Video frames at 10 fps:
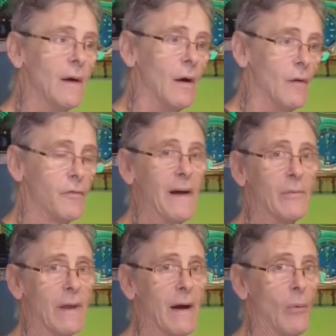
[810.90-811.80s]
I
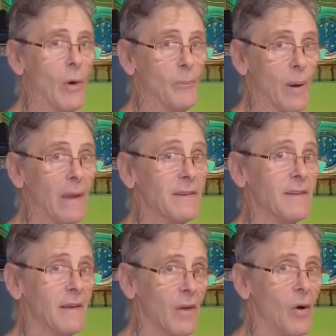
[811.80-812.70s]
found out what pellet
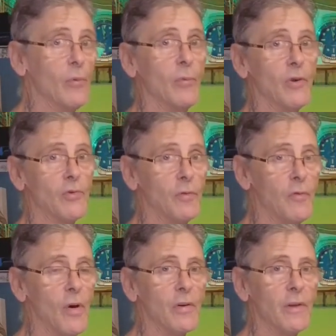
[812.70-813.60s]
it liked, which you'll
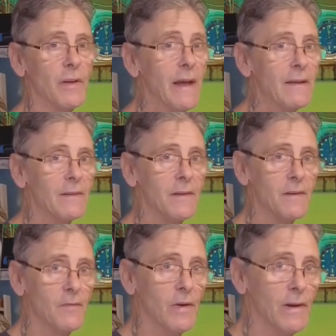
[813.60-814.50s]
find at the end of
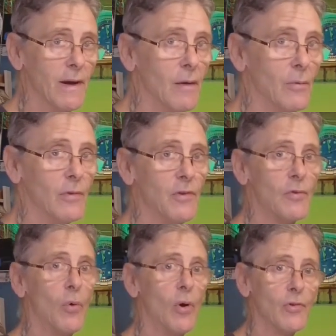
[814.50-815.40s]
this video, which is
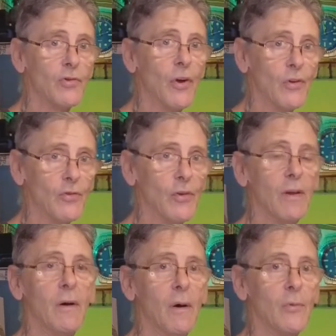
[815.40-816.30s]
quite
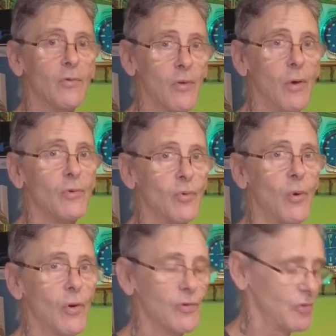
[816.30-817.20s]
astonishing. I was
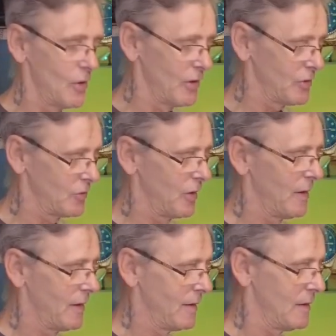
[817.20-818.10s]
quite astonished.
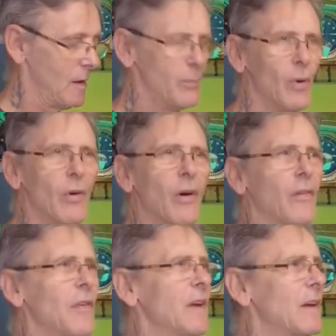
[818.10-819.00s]
I put, I
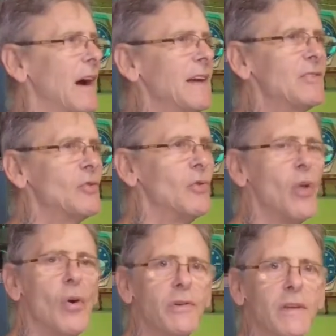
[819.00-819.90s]
think, 8 or
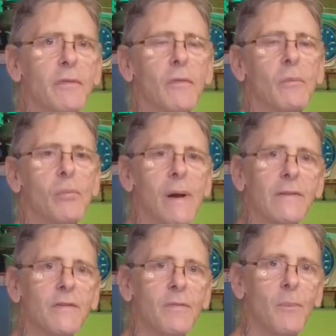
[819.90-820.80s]
9 different
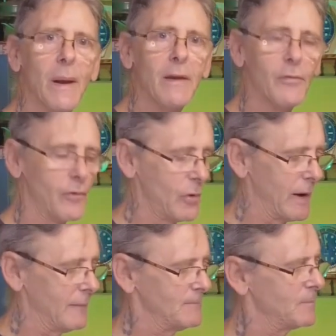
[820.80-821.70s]
brands of pellet through
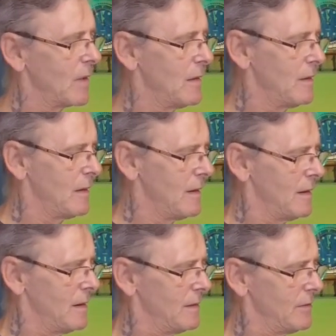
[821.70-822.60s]
it,
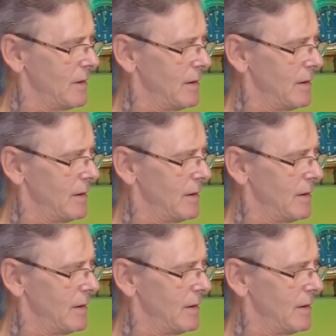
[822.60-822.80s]
and